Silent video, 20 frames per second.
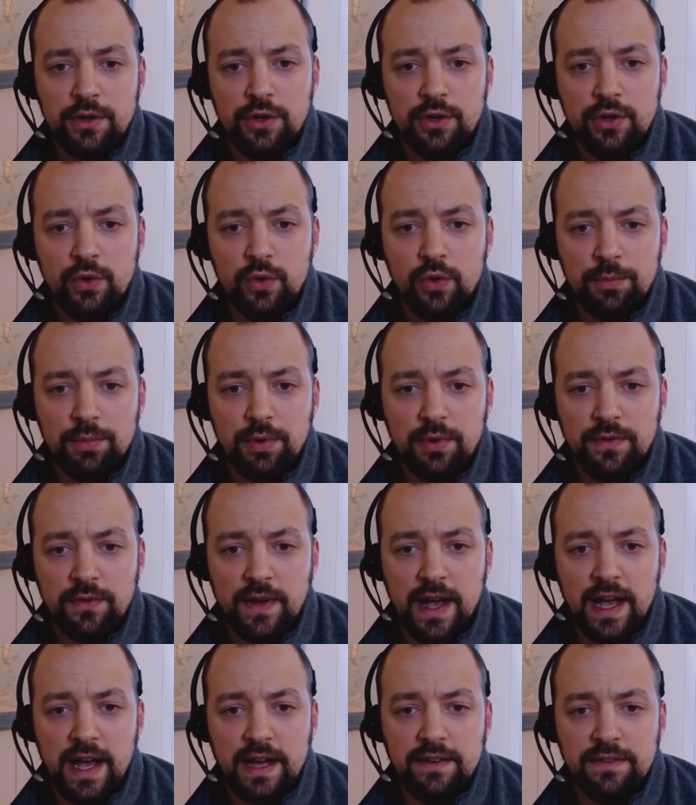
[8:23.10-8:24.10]
who will
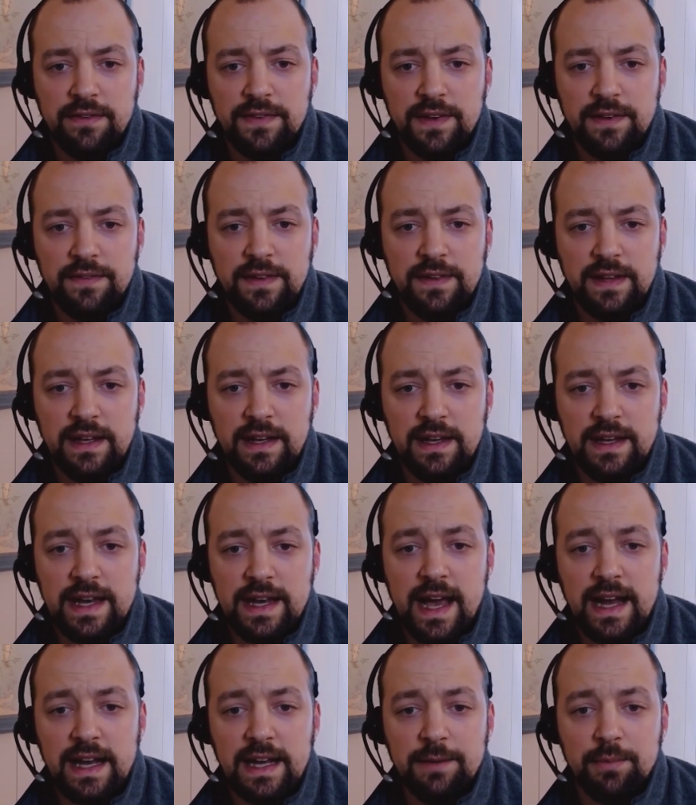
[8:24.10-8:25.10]
provide 50 to
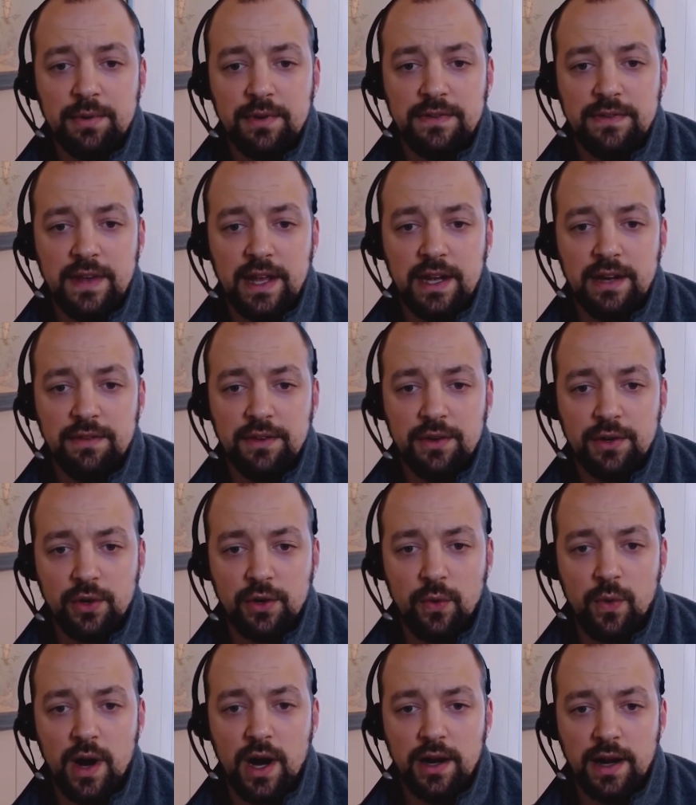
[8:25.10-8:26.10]
90% of the
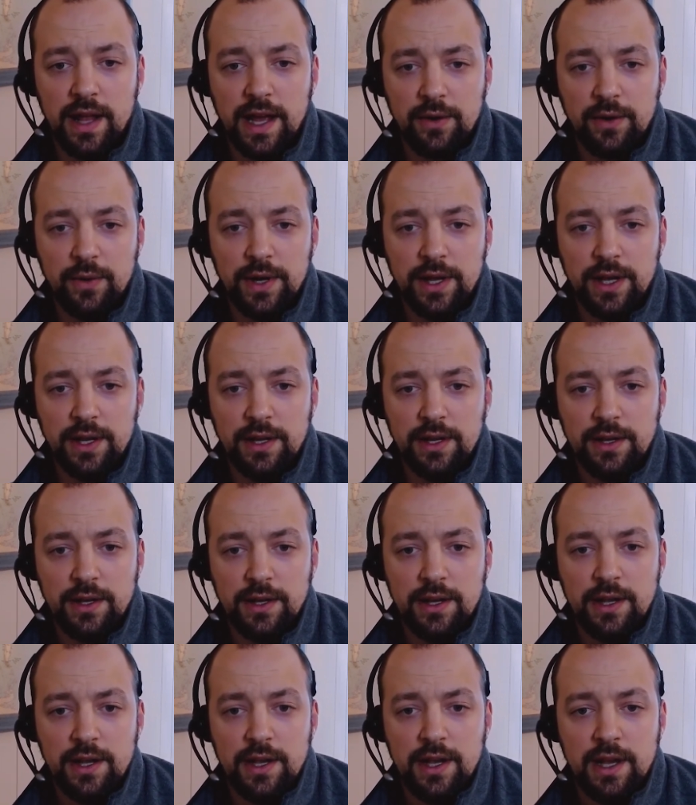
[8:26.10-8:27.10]
required equity.
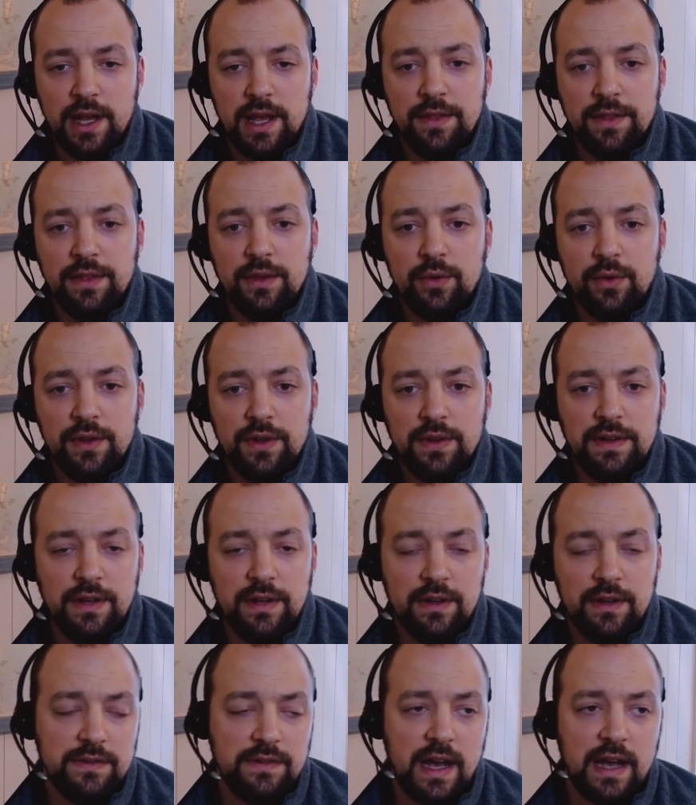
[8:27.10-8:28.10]
And when the
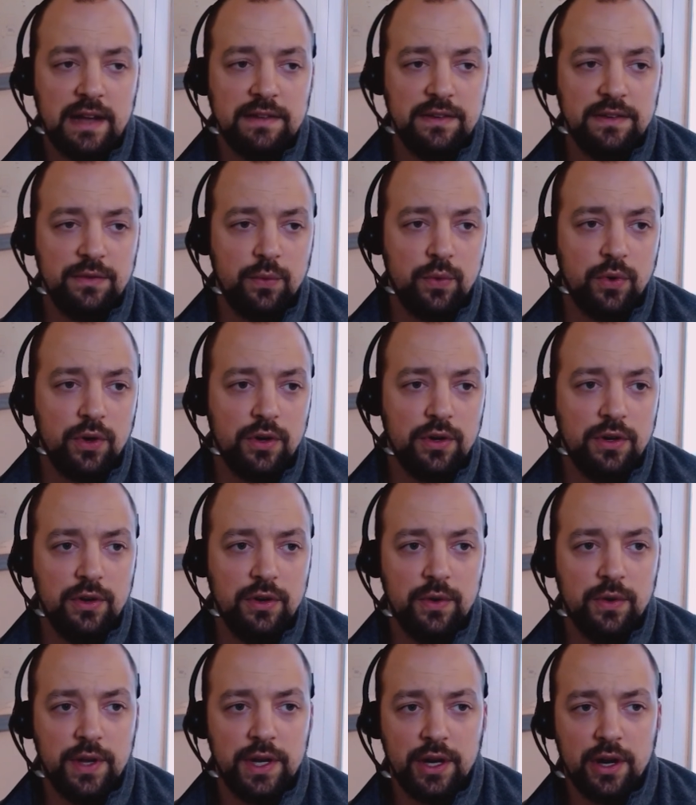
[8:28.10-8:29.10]
deal sizes we're
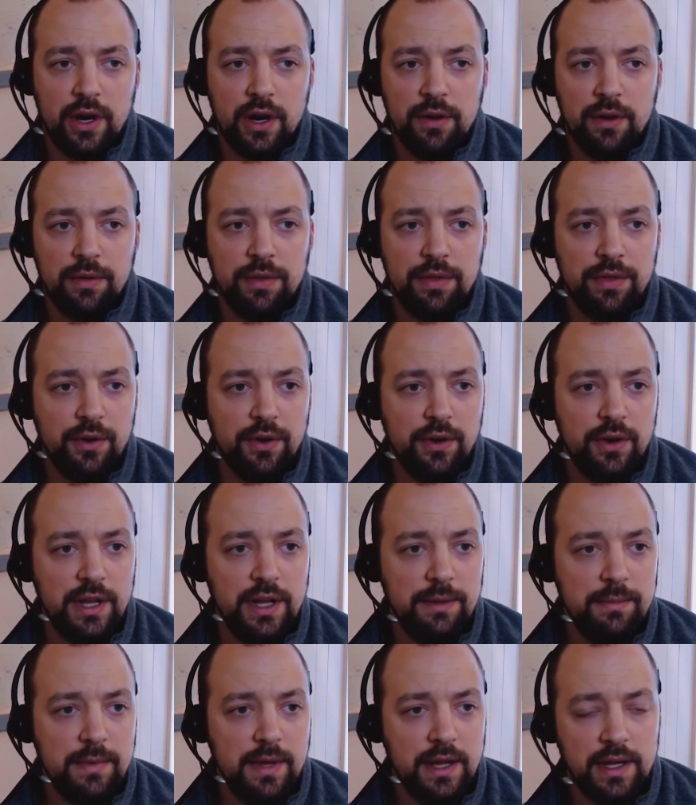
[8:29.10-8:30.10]
doing are
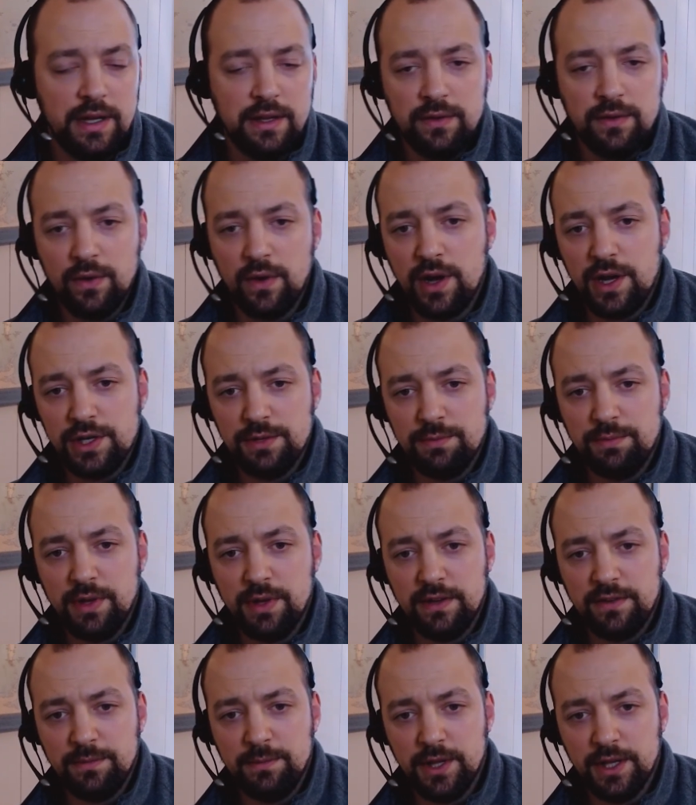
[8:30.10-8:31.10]
30 million to 100
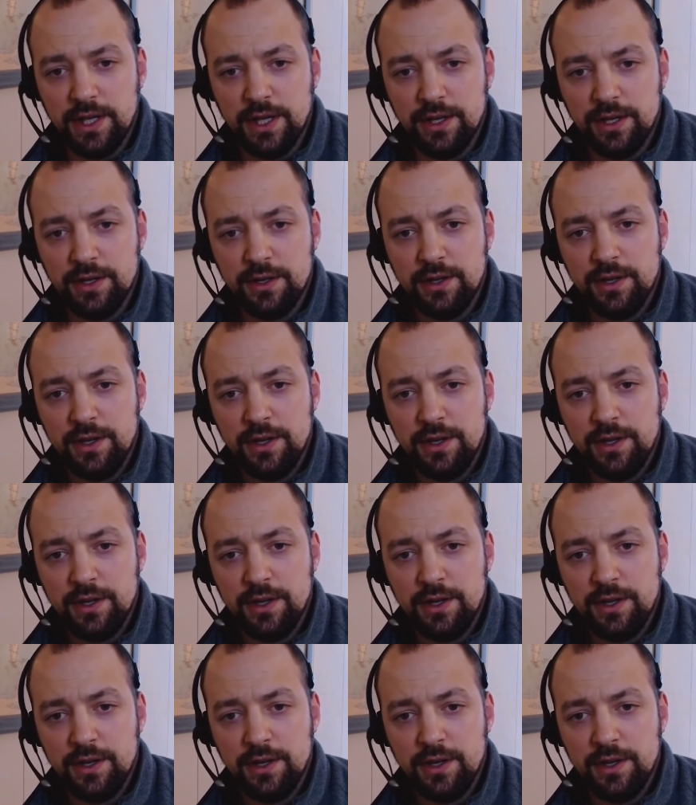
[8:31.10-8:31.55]
plus million.